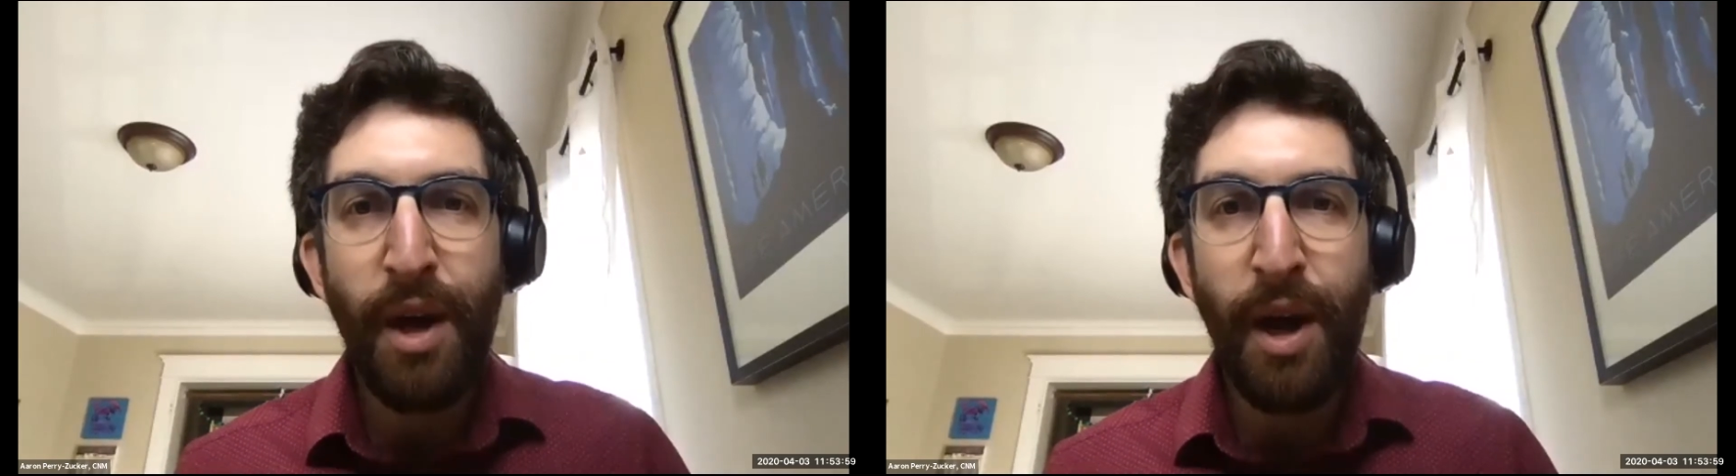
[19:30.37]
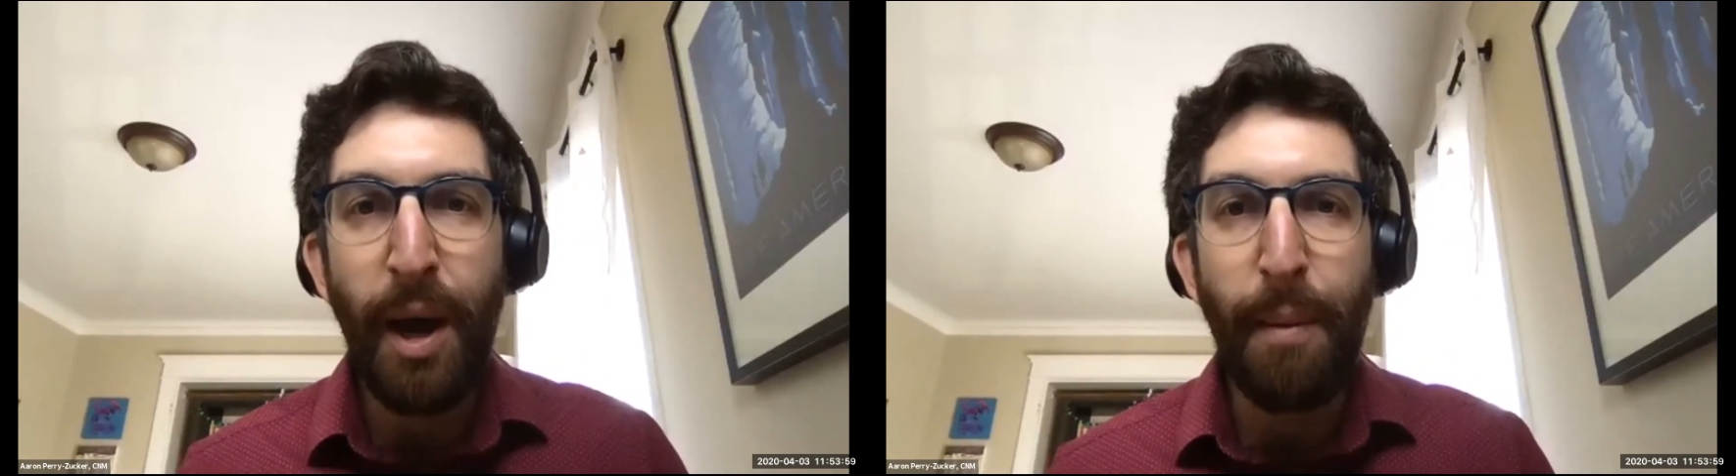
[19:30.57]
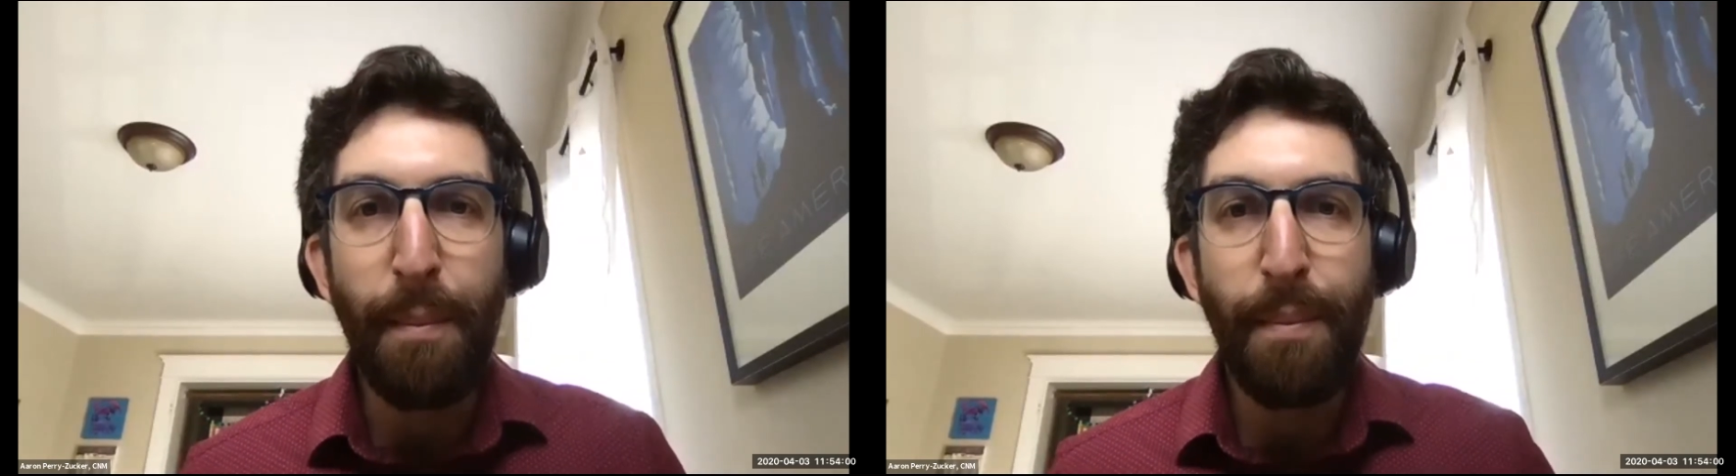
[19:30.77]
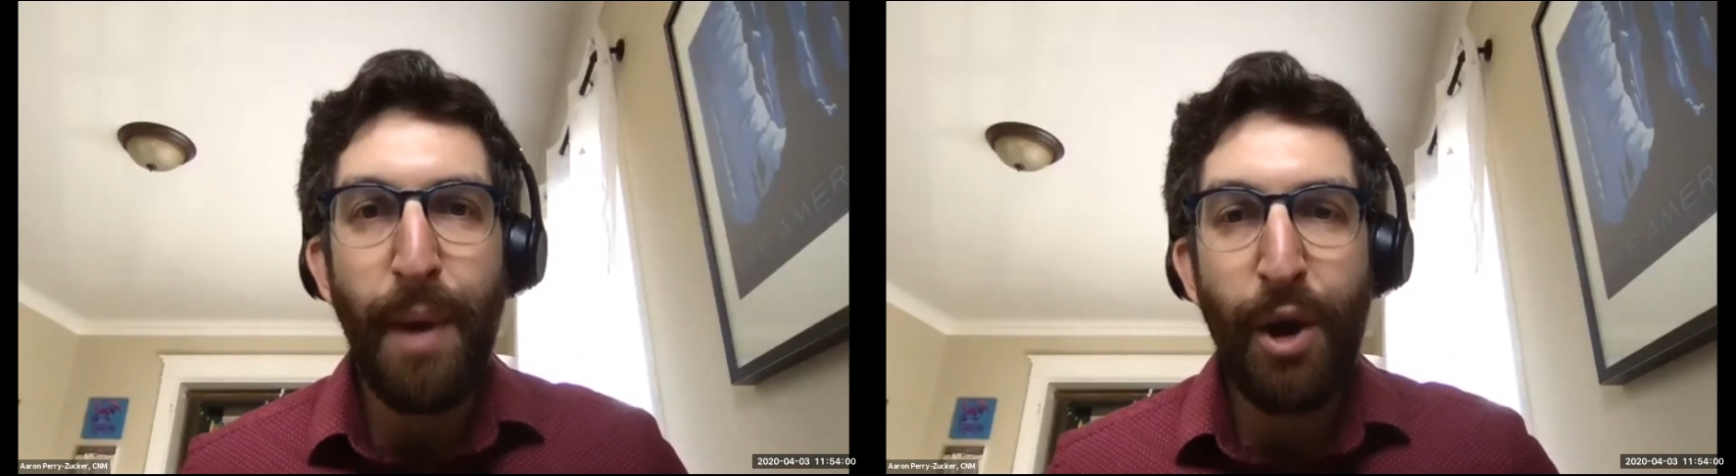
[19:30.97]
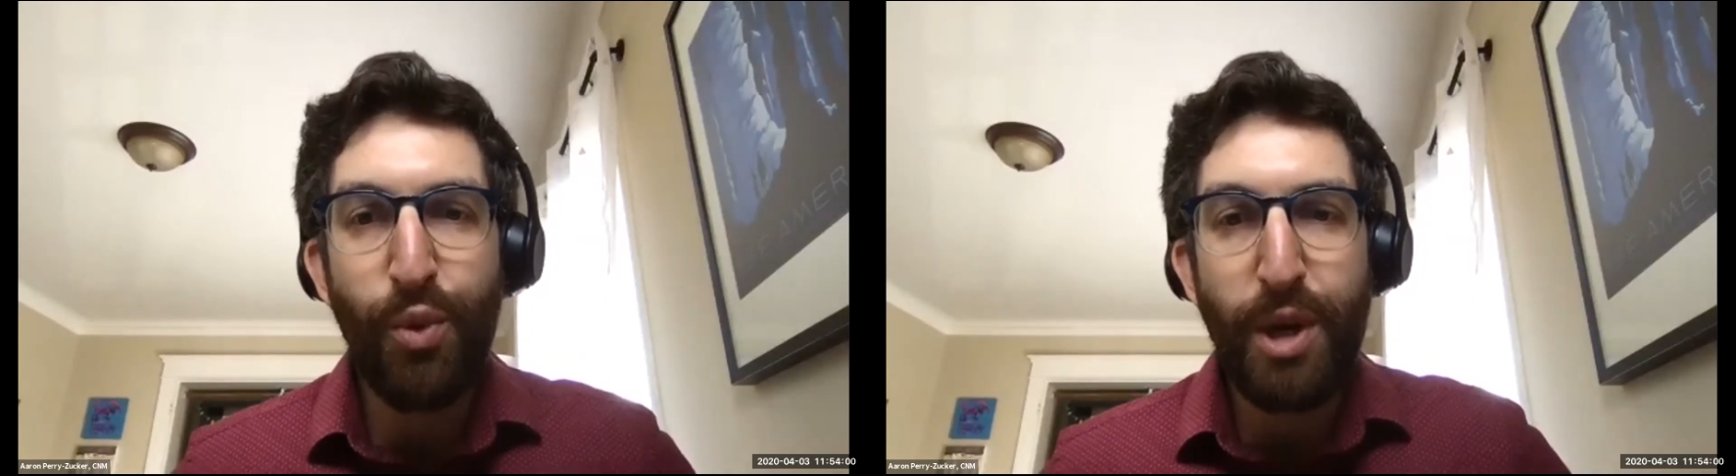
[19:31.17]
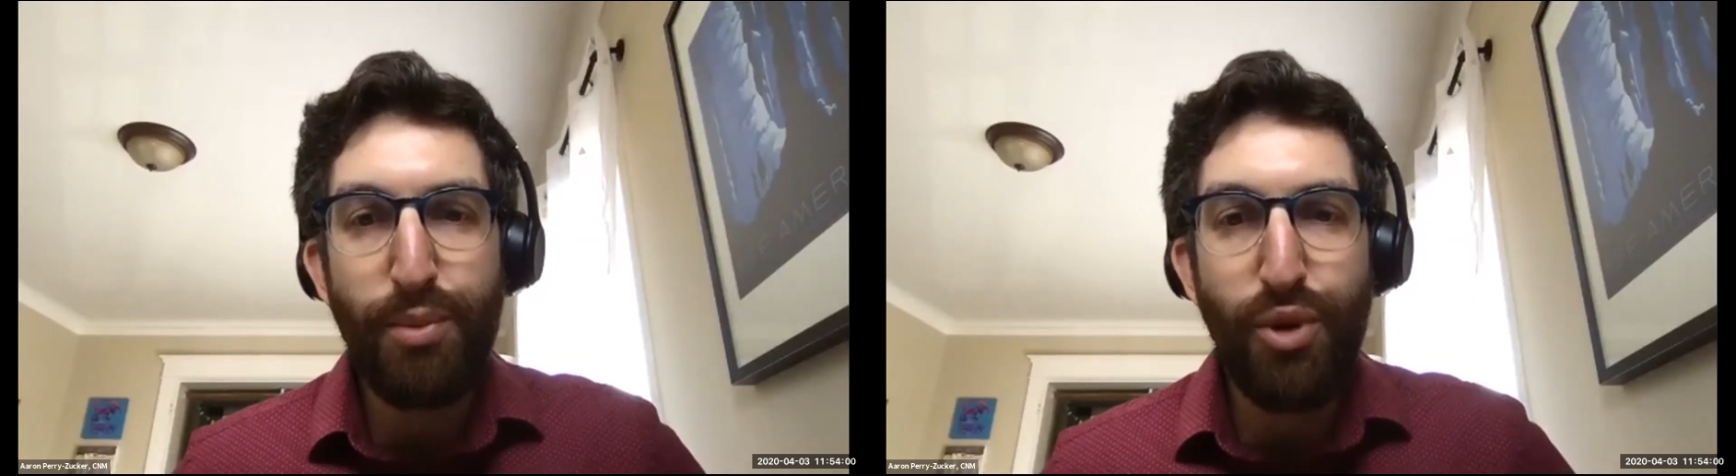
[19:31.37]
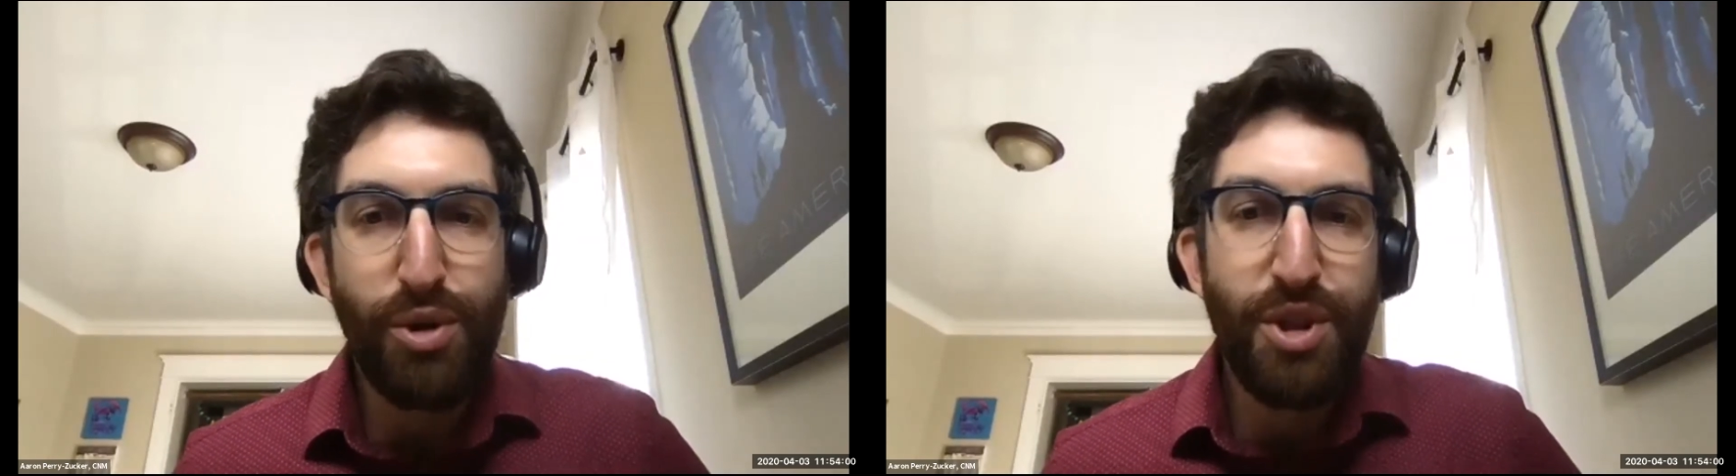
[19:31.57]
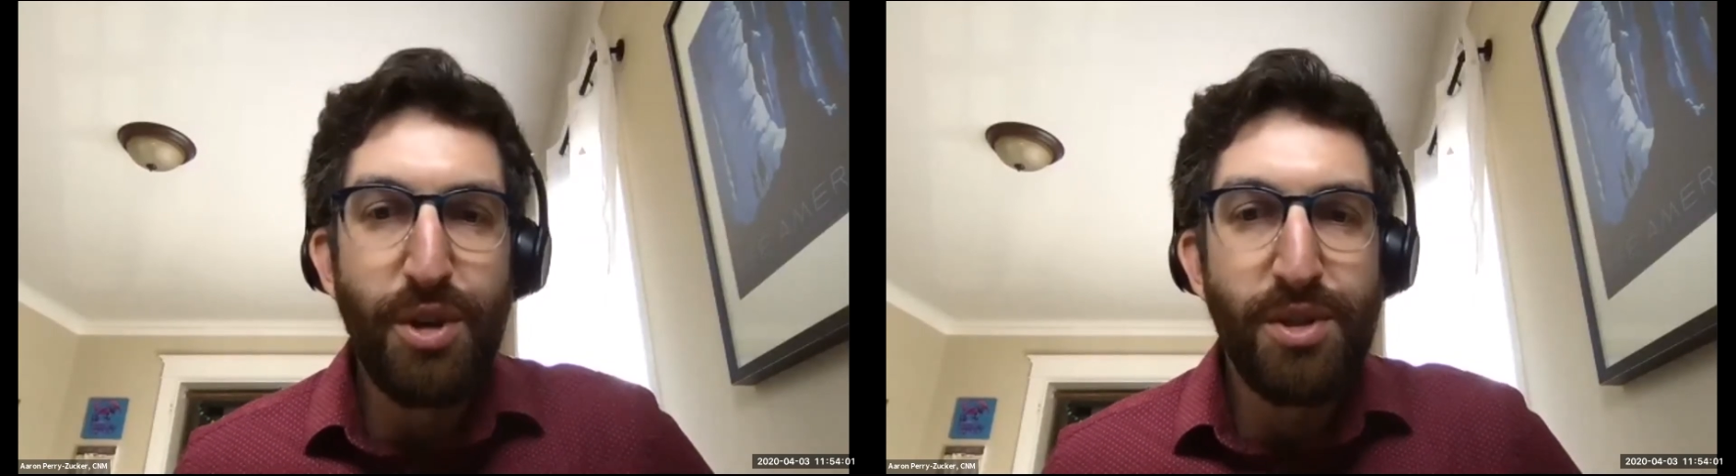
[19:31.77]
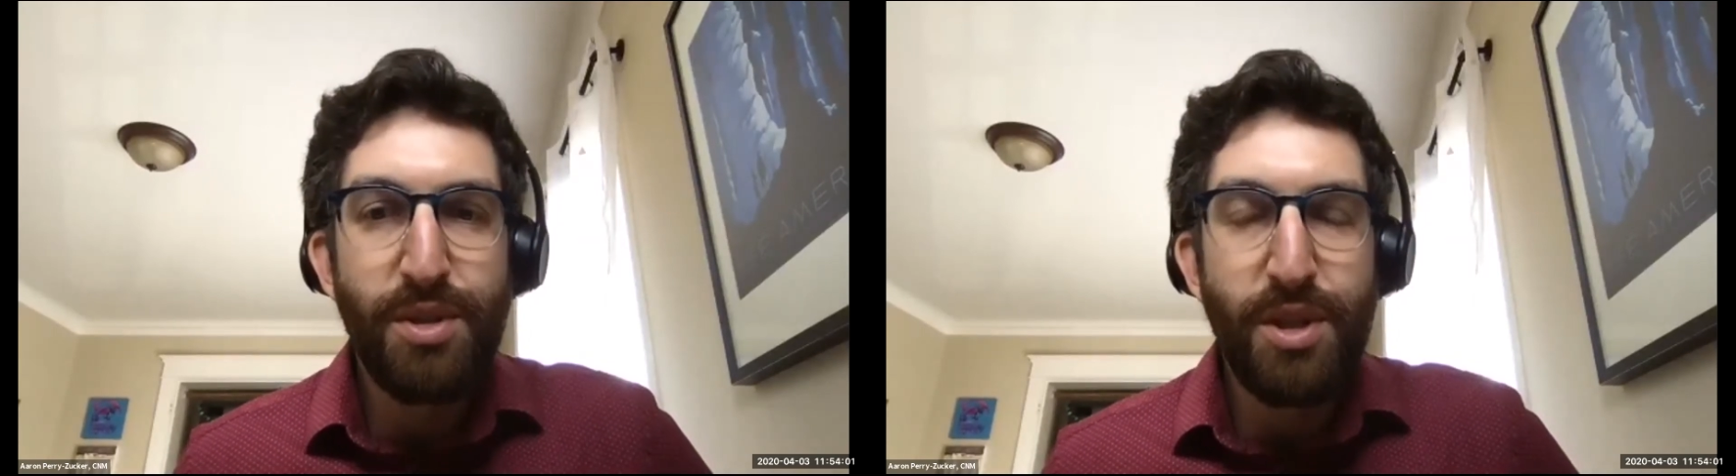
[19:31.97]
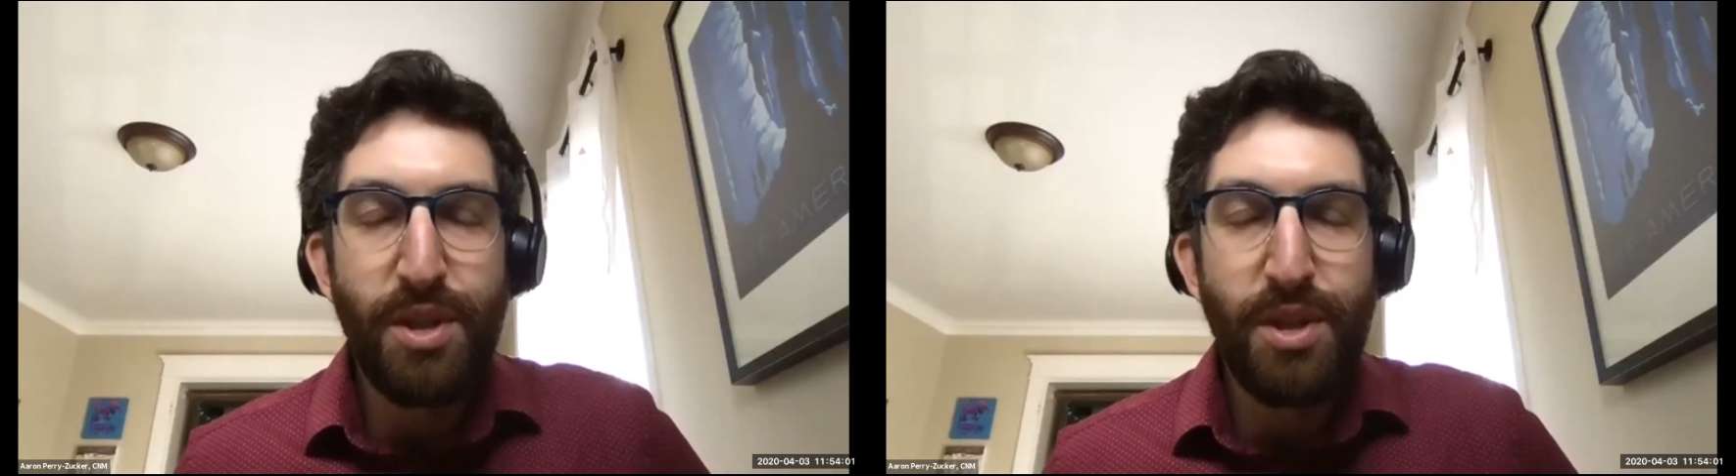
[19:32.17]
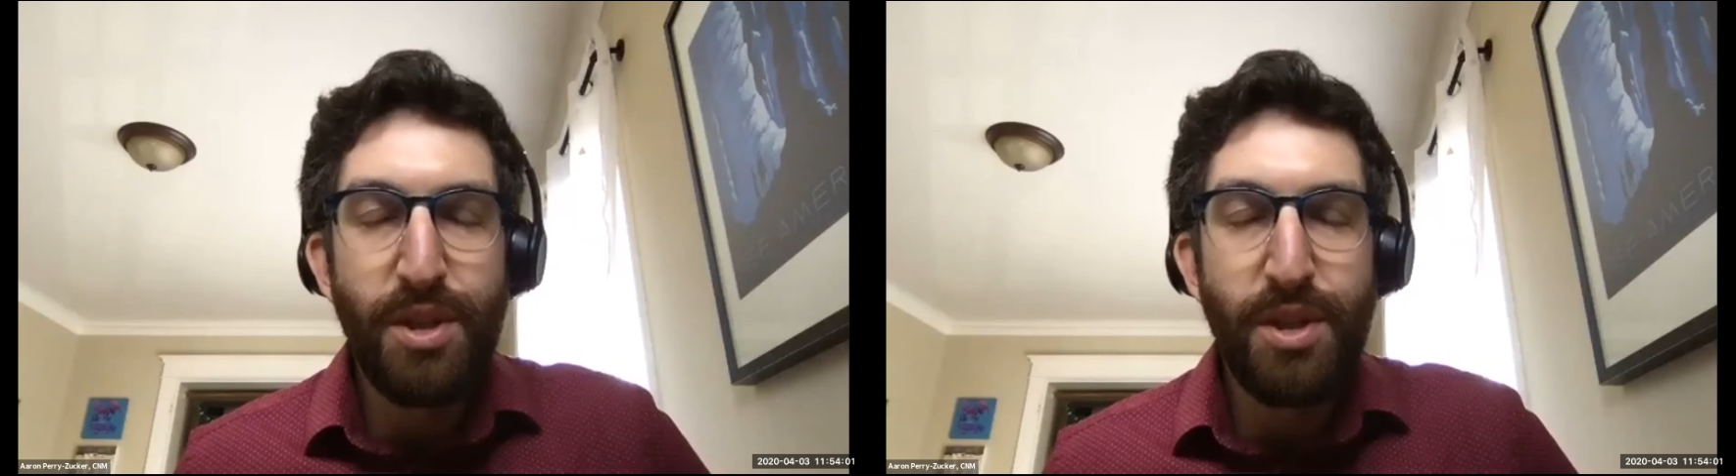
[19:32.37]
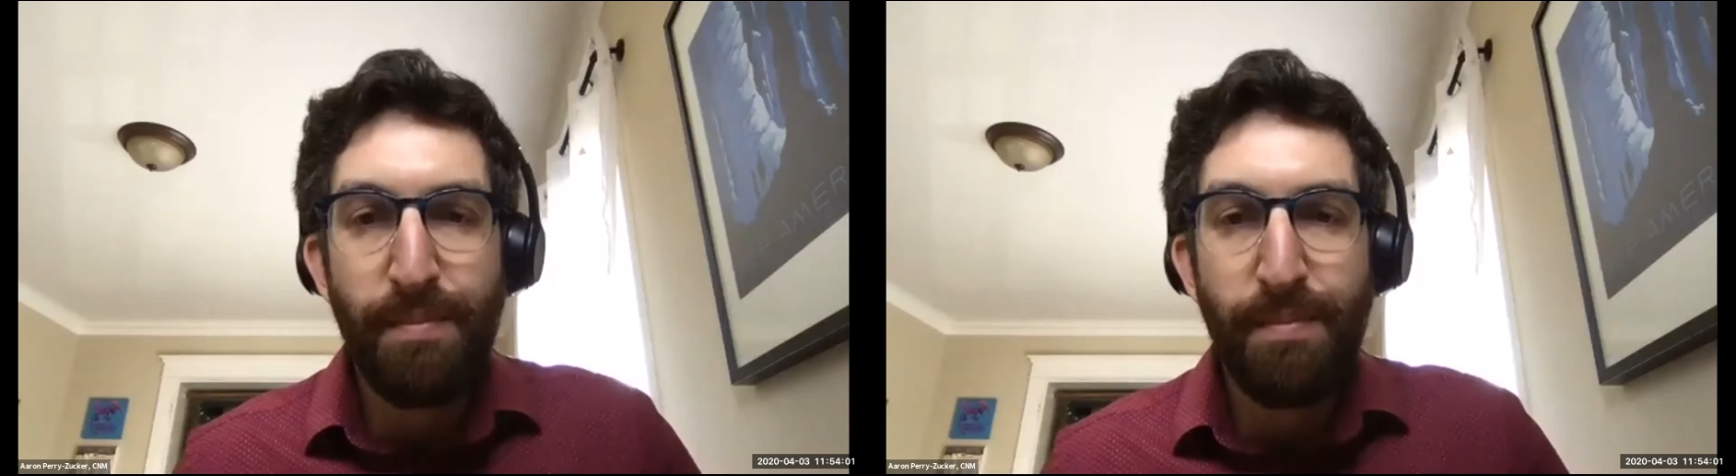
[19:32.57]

how do we approach those in this time?